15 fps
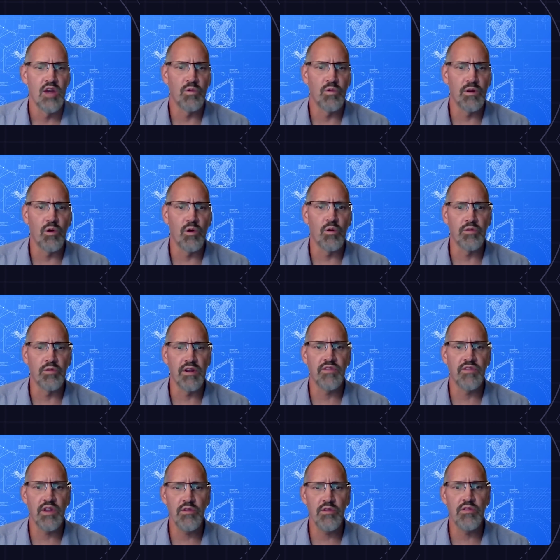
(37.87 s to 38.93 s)
We will
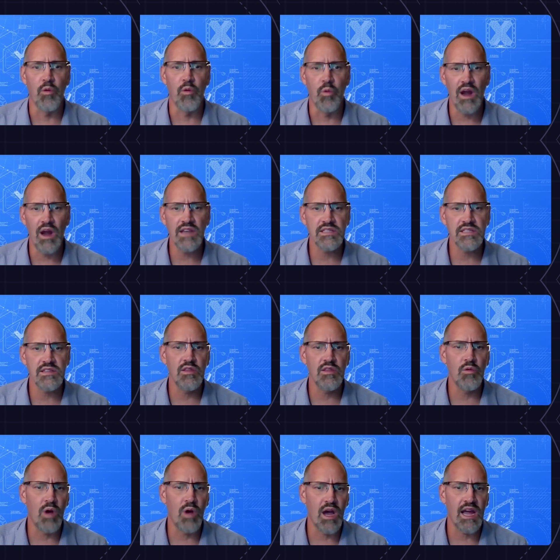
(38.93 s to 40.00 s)
review the what,
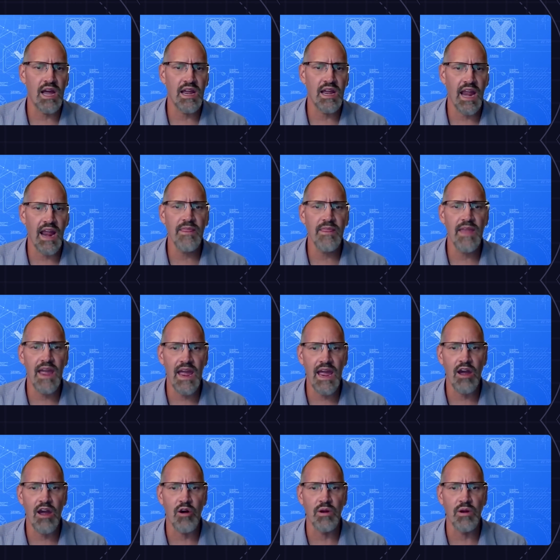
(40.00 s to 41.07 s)
the why, and the
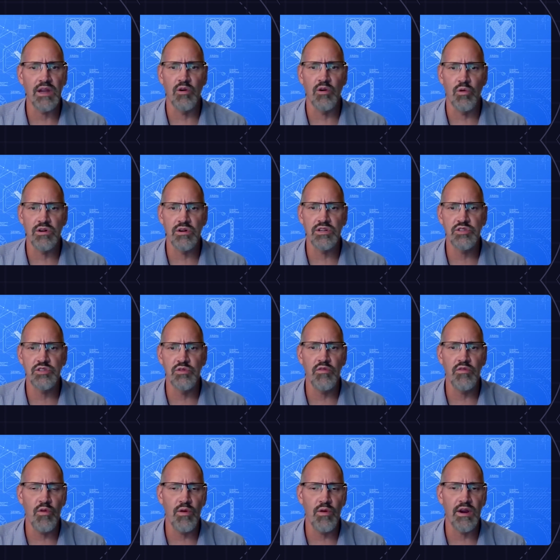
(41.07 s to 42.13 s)
how in order to
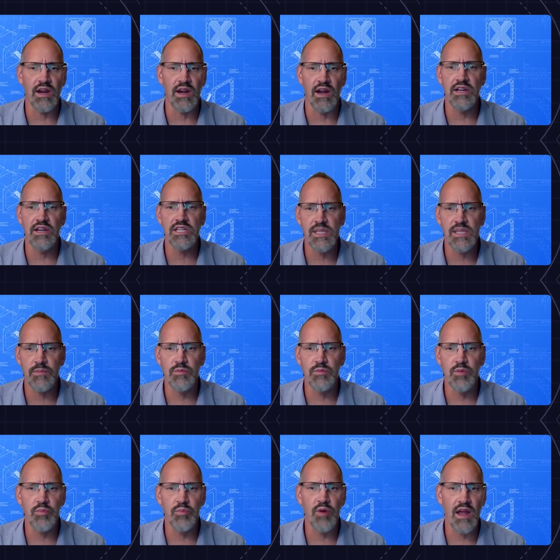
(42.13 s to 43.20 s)
avoid
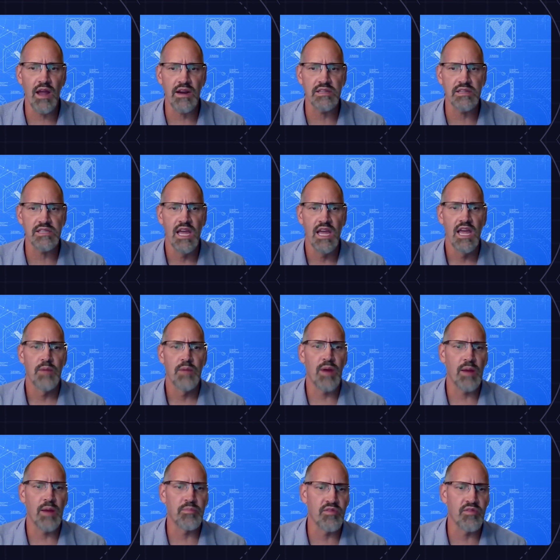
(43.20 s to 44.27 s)
unacceptable products
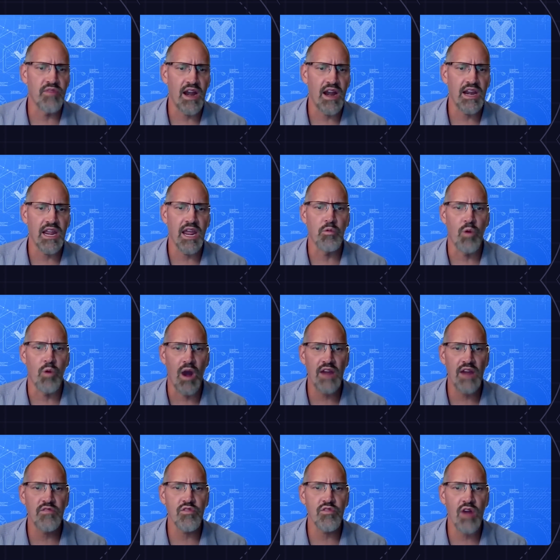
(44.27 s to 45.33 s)
by providing a
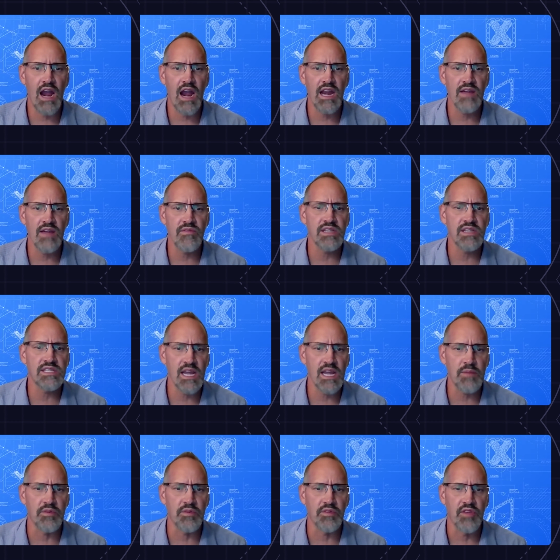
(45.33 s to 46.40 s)
wide variety of
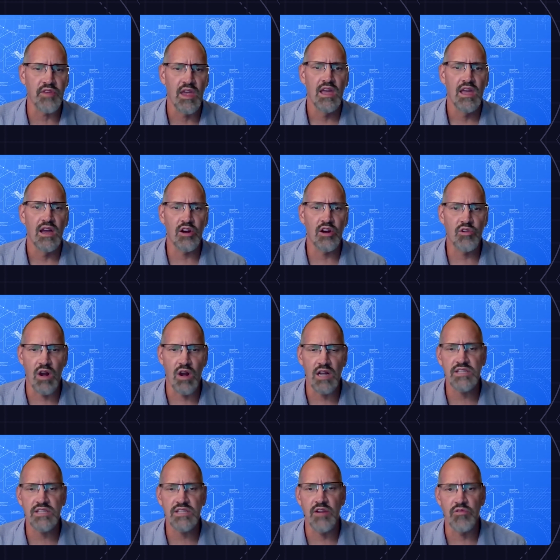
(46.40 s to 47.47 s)
examples
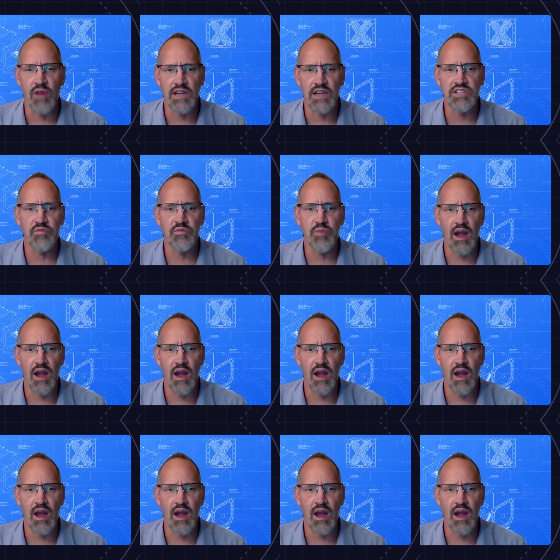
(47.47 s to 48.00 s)
across a range of